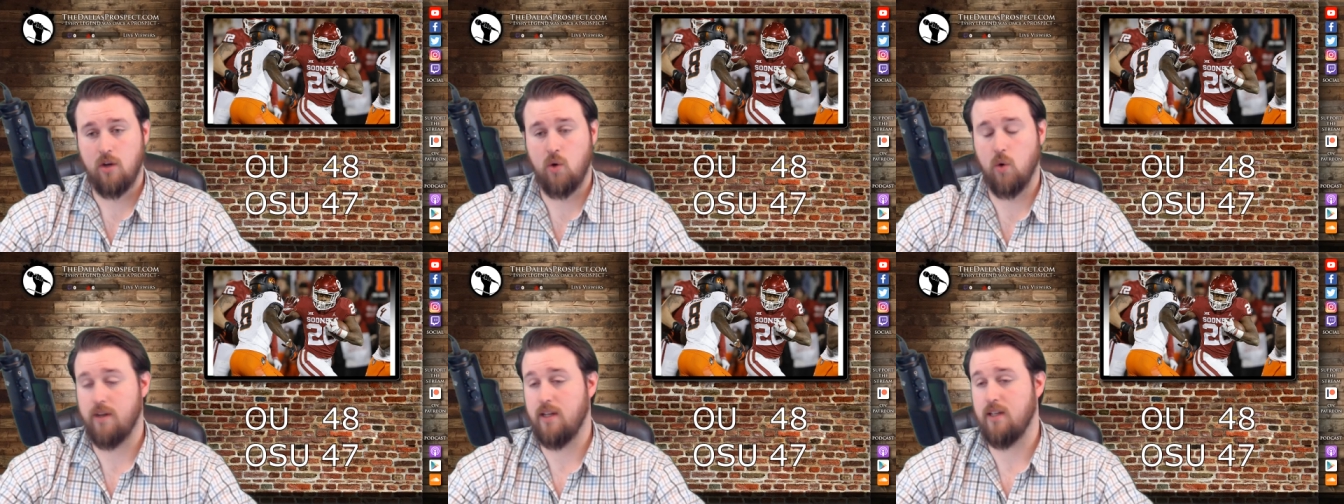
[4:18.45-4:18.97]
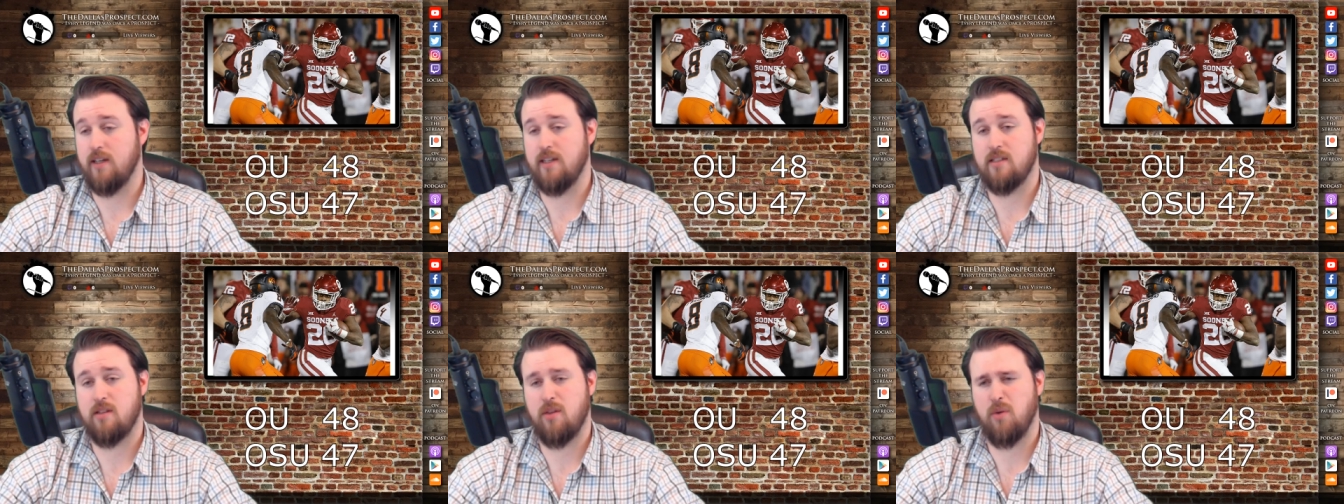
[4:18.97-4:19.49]

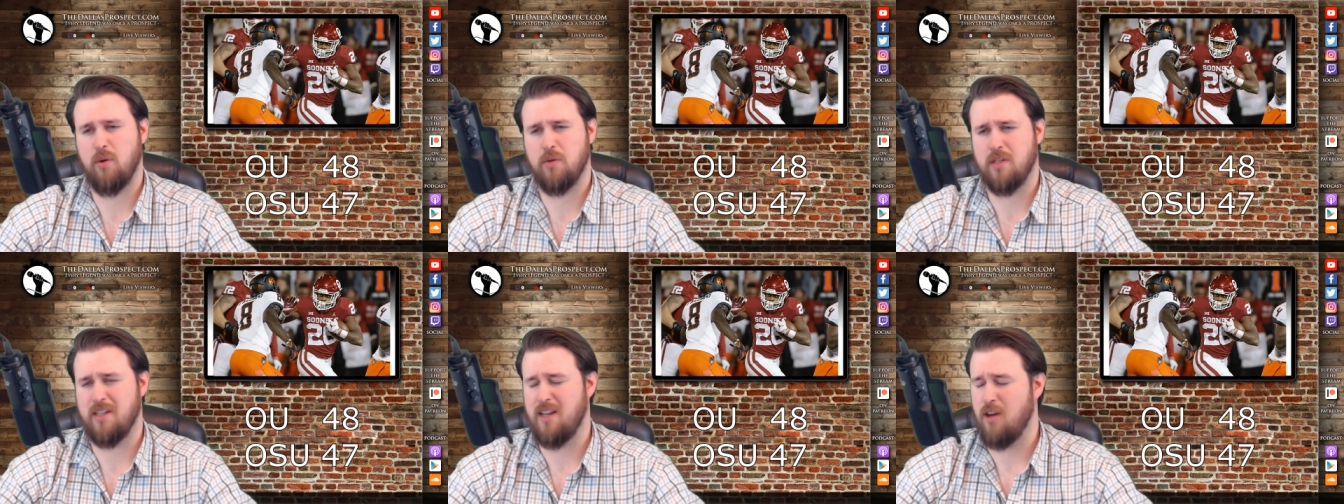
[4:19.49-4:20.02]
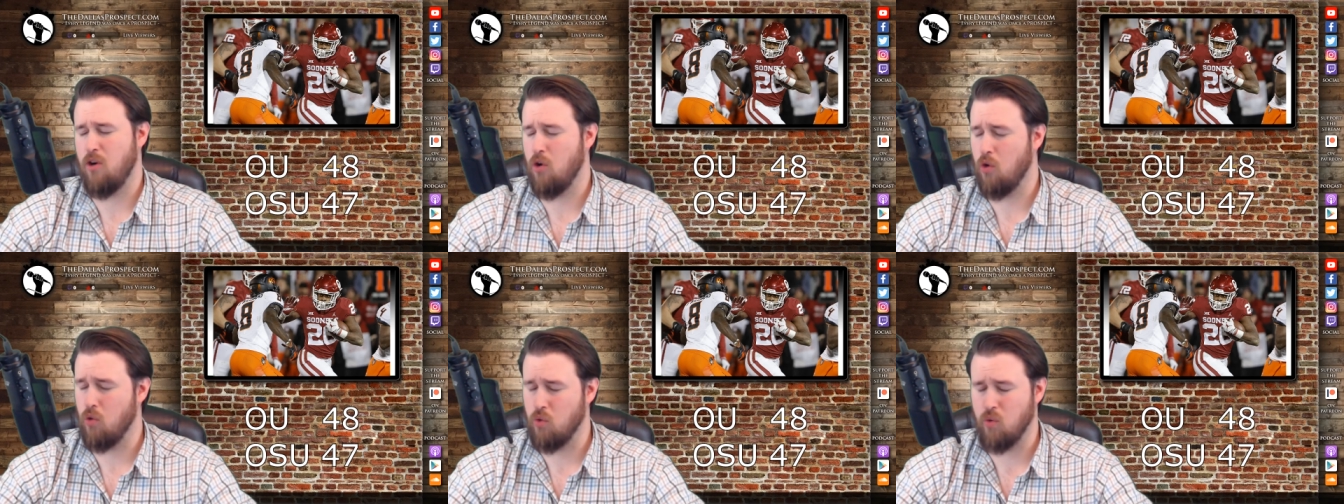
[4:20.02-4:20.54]
Cornelius throws a
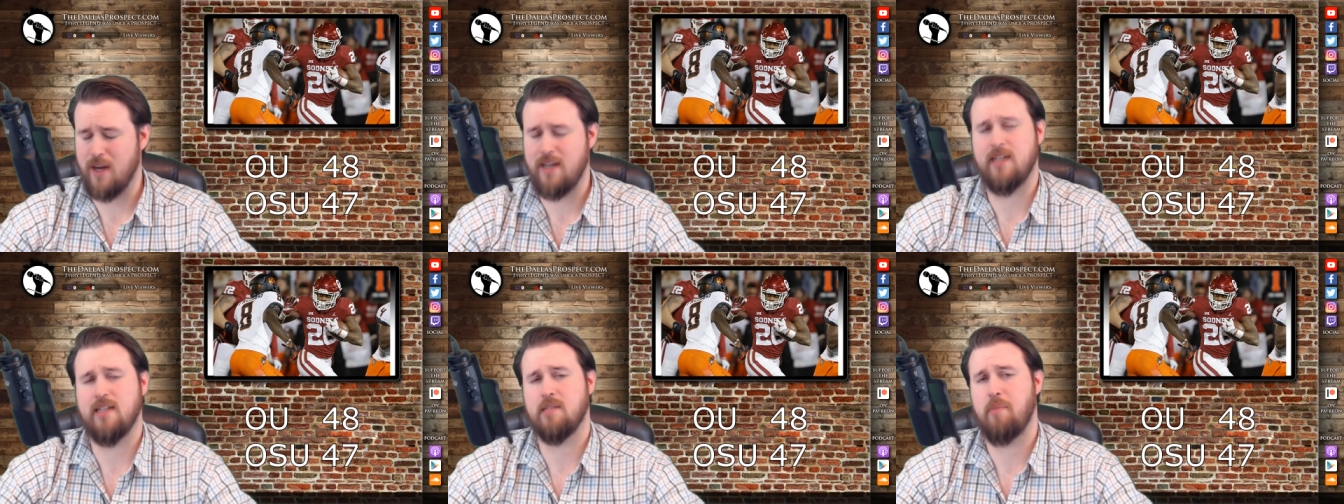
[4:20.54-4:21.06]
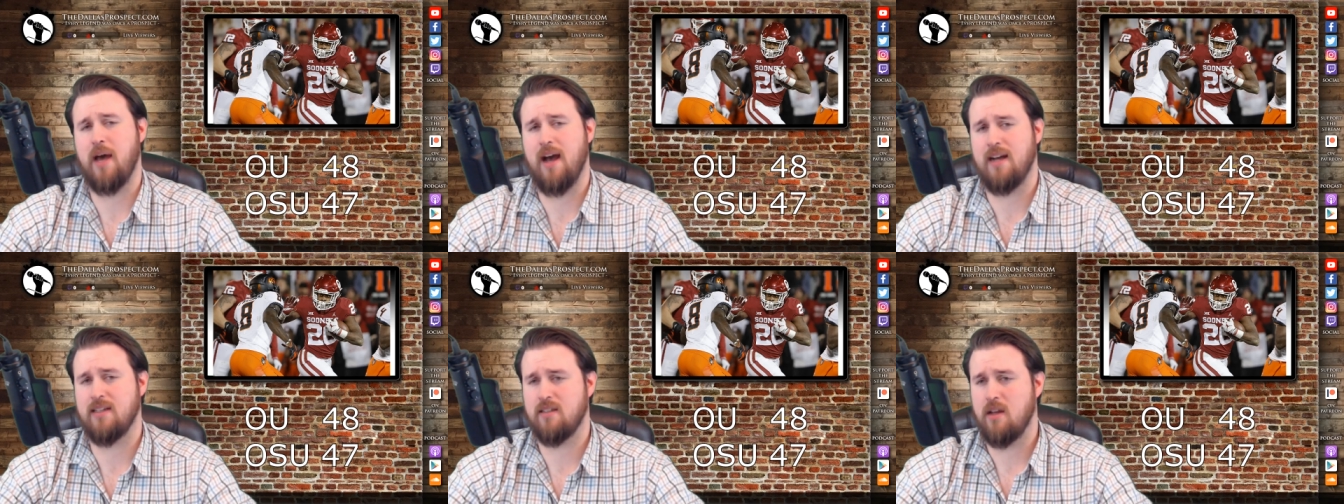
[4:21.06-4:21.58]
horrendous
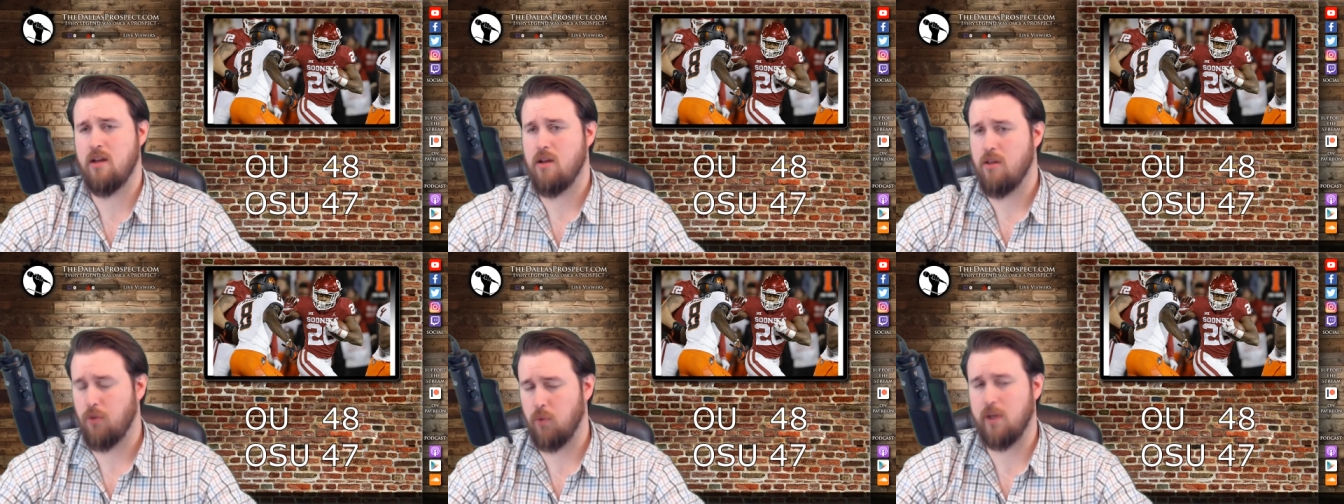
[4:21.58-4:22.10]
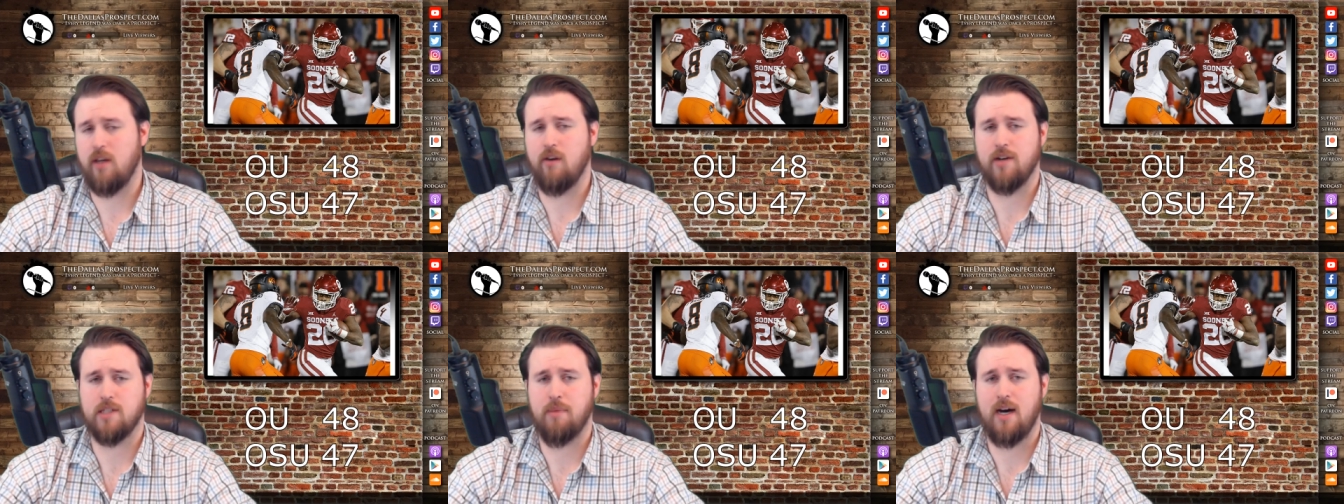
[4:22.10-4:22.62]
pass, three
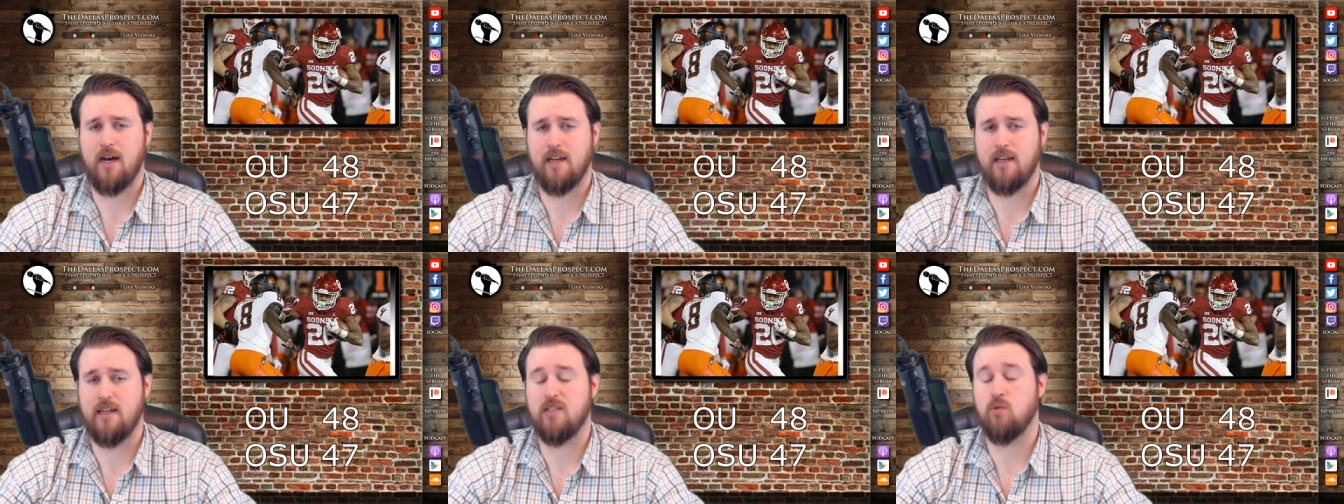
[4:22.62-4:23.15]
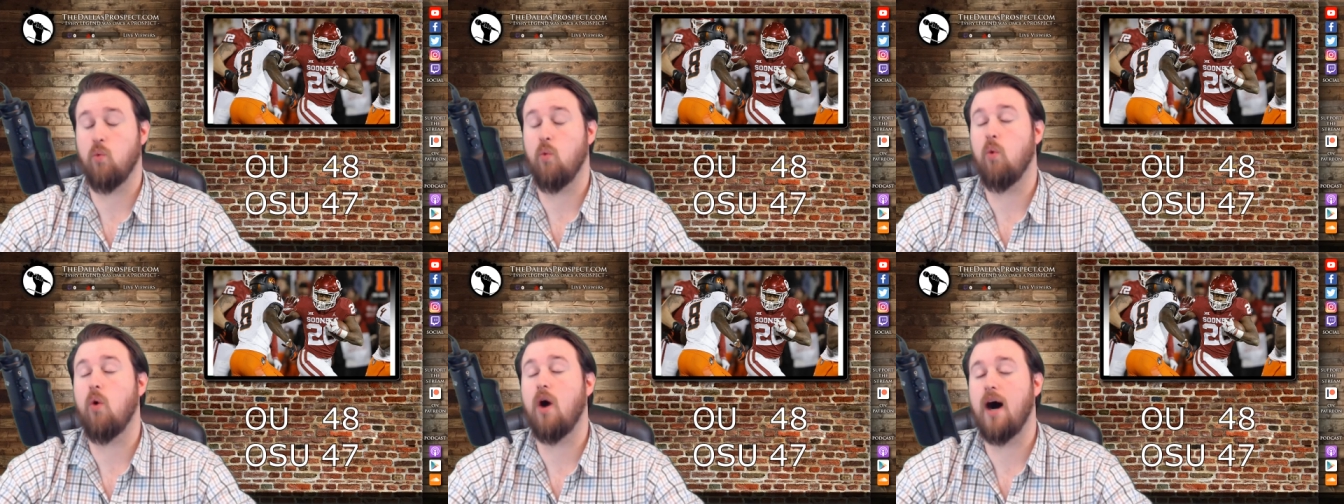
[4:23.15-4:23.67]
yards behind his
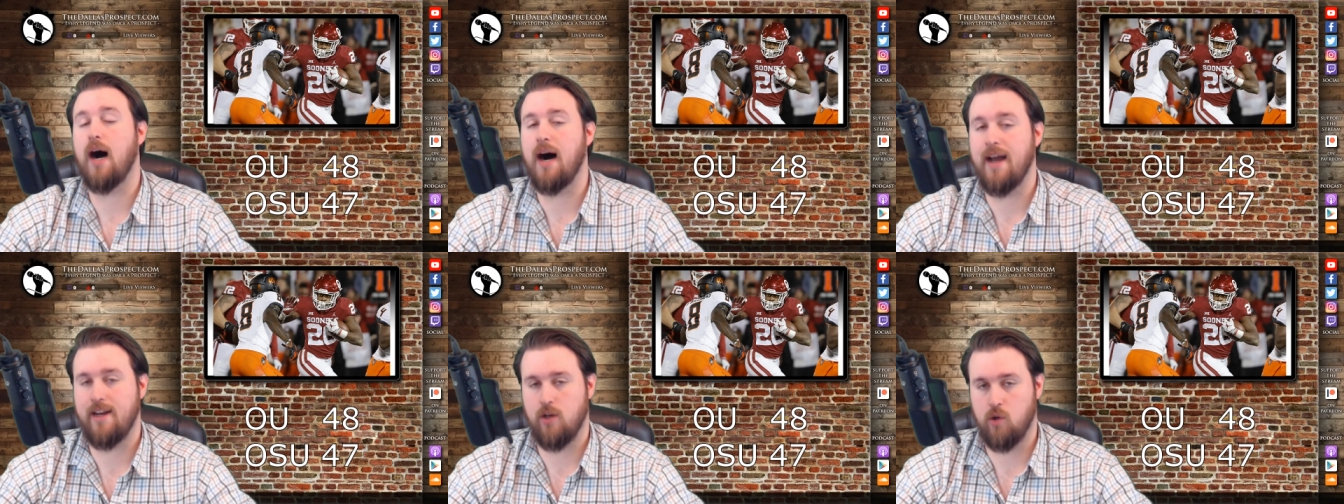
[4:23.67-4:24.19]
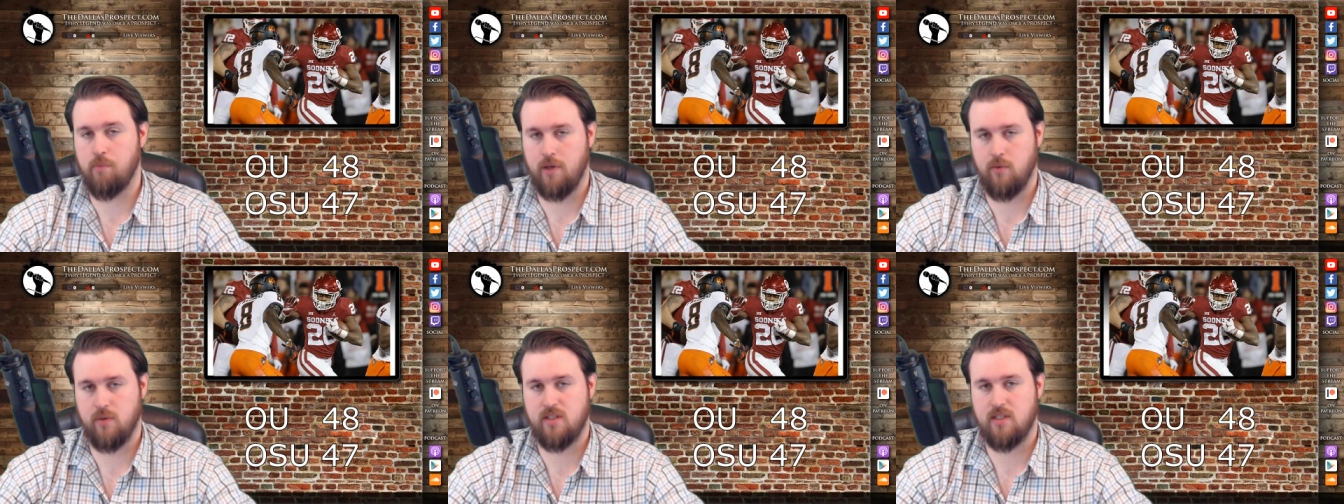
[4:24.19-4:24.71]
wide
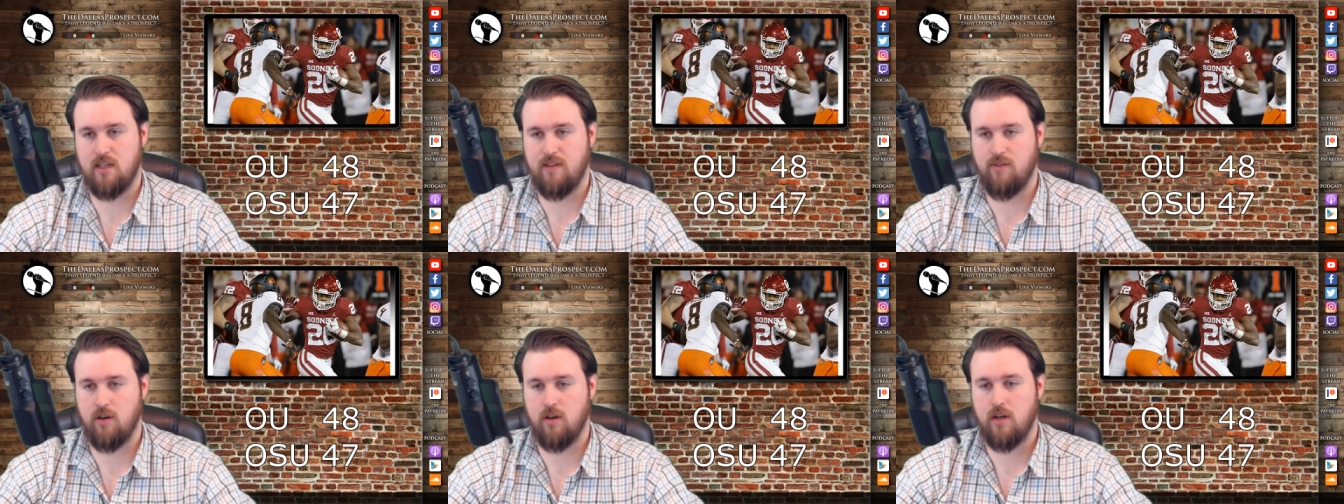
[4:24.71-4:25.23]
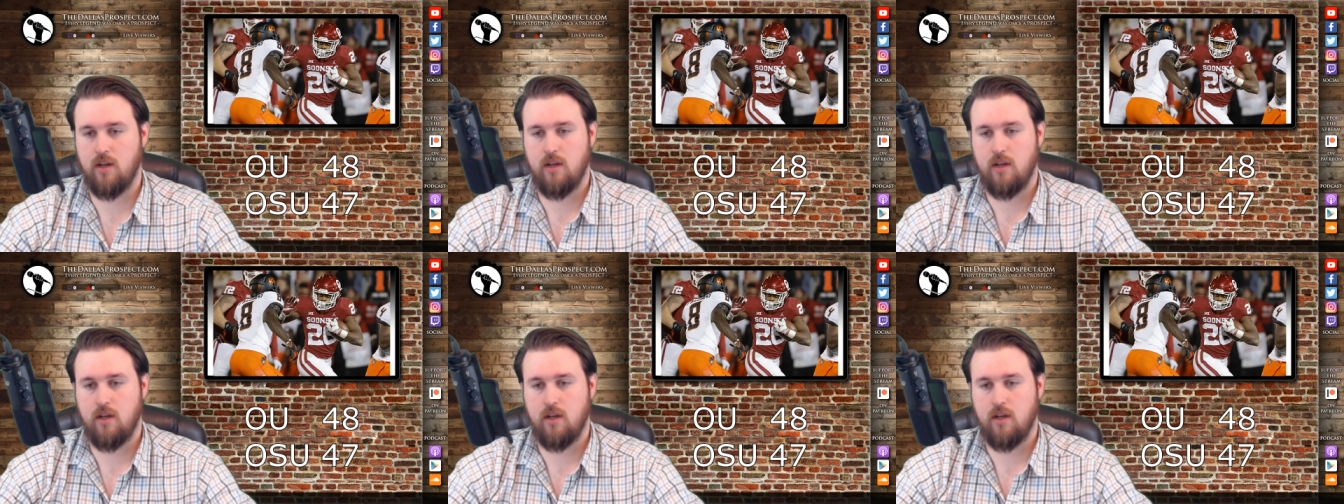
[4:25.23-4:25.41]
open receiver.